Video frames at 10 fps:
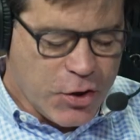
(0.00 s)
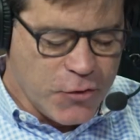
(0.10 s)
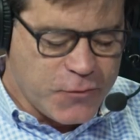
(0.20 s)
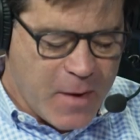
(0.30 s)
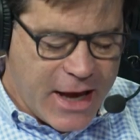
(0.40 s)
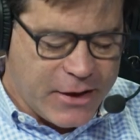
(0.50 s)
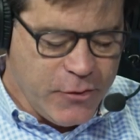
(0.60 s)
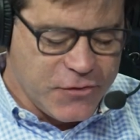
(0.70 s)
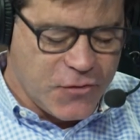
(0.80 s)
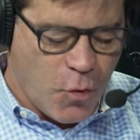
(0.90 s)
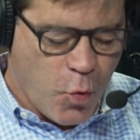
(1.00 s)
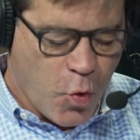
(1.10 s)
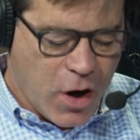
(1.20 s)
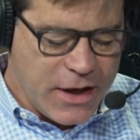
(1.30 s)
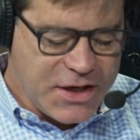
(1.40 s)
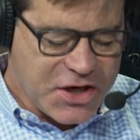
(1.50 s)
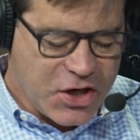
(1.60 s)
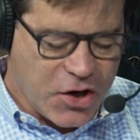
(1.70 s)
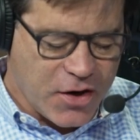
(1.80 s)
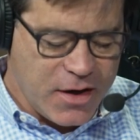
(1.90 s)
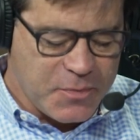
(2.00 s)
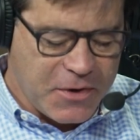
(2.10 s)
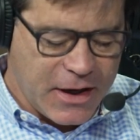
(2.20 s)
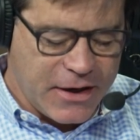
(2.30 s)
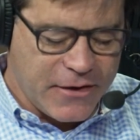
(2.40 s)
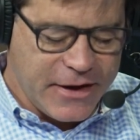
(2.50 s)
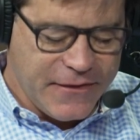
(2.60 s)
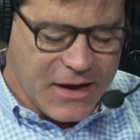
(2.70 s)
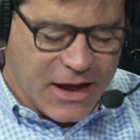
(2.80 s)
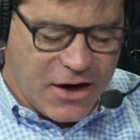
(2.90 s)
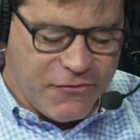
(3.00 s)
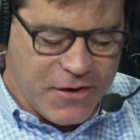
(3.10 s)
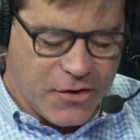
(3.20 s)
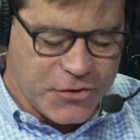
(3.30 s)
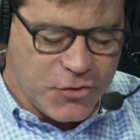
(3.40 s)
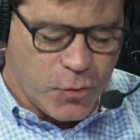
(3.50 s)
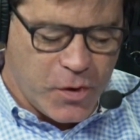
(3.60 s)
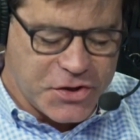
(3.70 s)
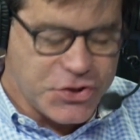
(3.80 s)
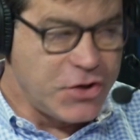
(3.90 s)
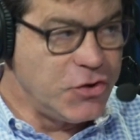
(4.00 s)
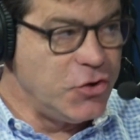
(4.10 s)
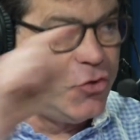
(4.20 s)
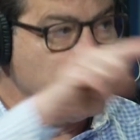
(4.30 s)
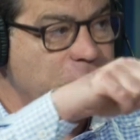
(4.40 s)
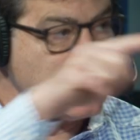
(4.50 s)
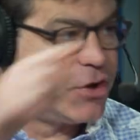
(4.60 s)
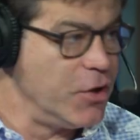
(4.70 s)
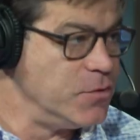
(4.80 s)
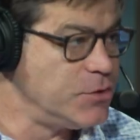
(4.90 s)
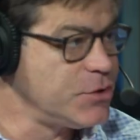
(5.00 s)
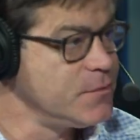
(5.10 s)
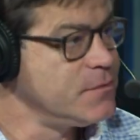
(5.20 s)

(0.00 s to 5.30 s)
Coach Mac, who is the one current player in the NFL you wish you could coach?